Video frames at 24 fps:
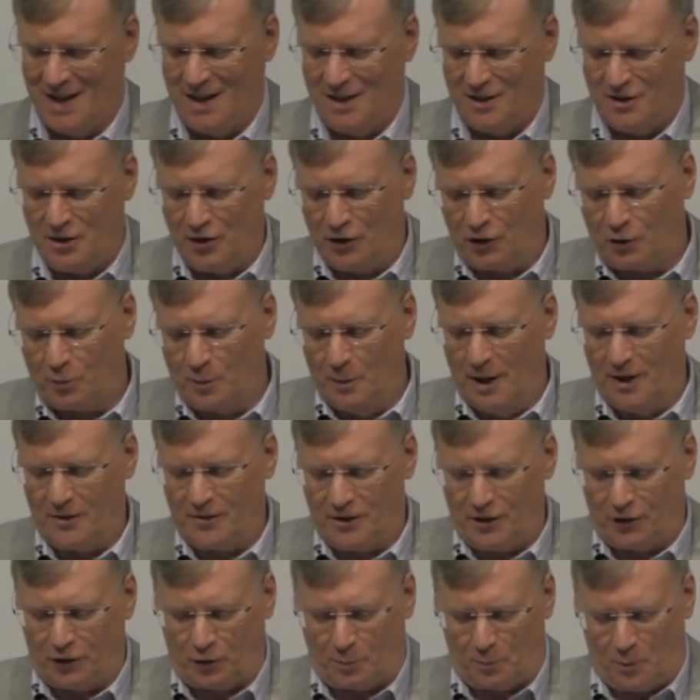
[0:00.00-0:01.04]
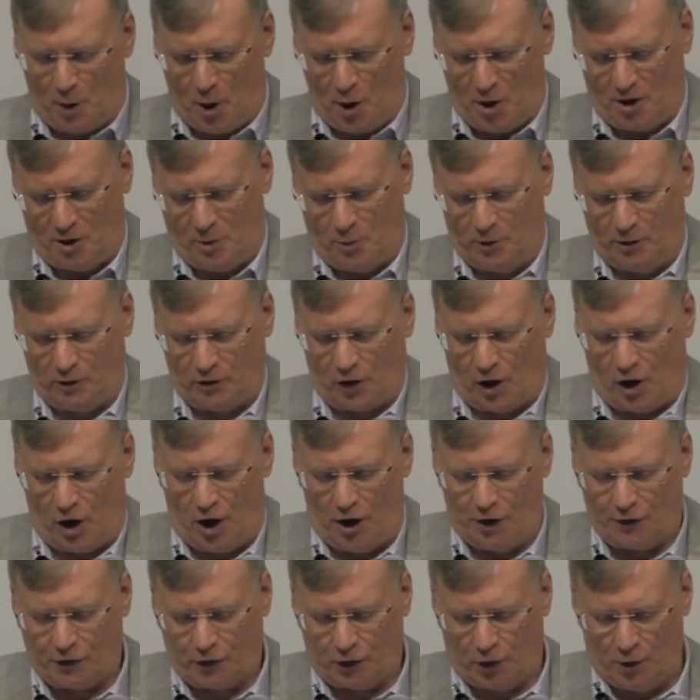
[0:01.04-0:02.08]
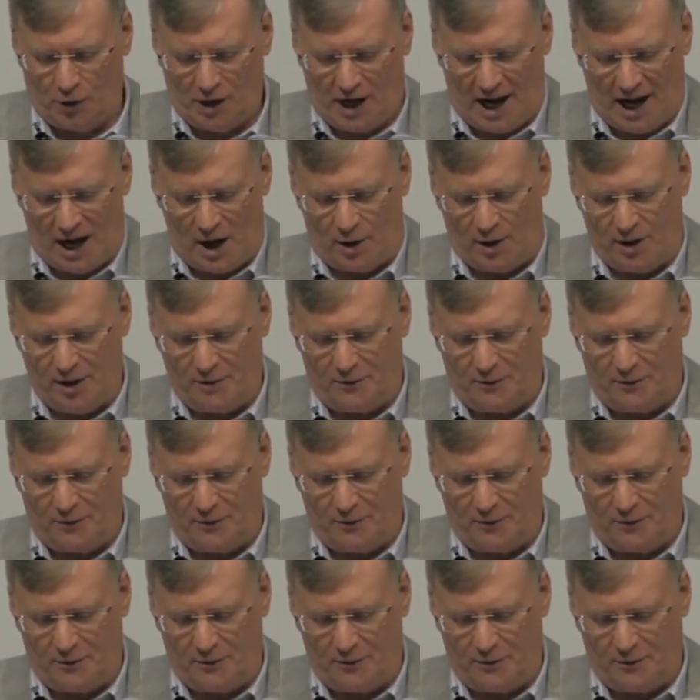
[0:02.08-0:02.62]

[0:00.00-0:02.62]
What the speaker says: This meant that Sparta was also now